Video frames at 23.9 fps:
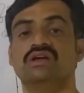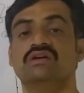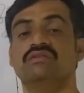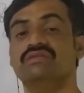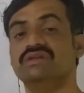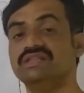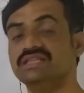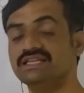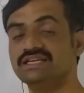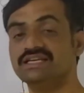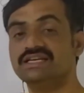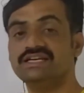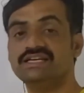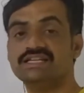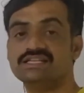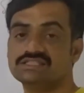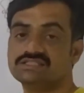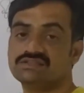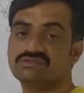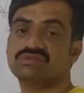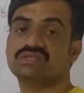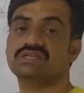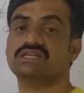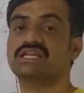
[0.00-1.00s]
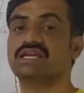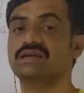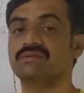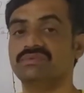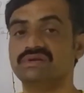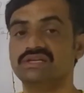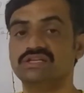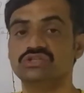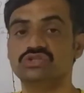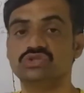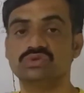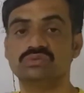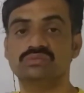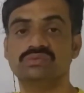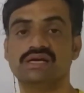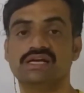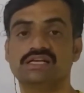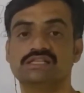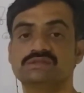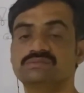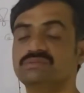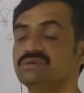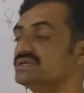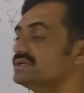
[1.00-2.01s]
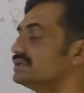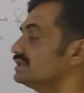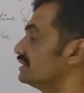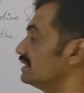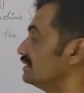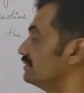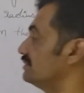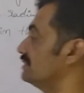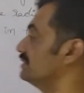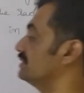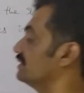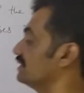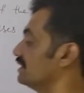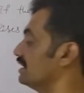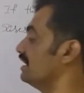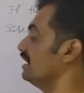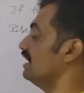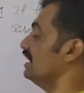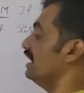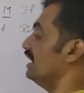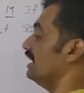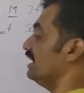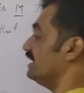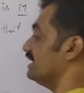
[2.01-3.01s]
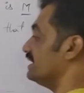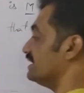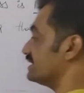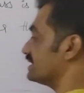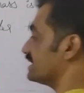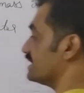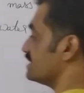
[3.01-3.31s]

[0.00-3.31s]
when the radius of the capillary tube has been doubled. Let us